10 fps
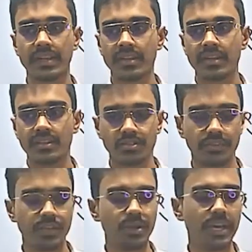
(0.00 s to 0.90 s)
So we don't
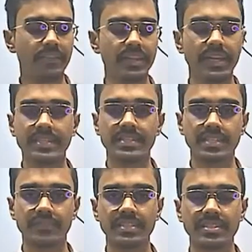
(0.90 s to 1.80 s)
have any other surface
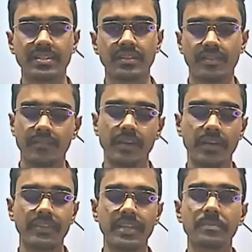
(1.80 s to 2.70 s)
where we
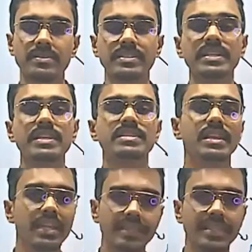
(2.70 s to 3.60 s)
can measure the initial length
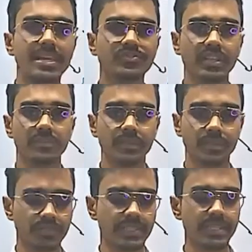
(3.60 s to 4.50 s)
as well, because
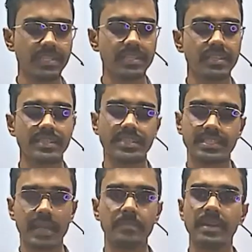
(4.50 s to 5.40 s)
this can
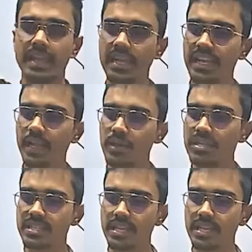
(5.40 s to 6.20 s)
be any irregular shape.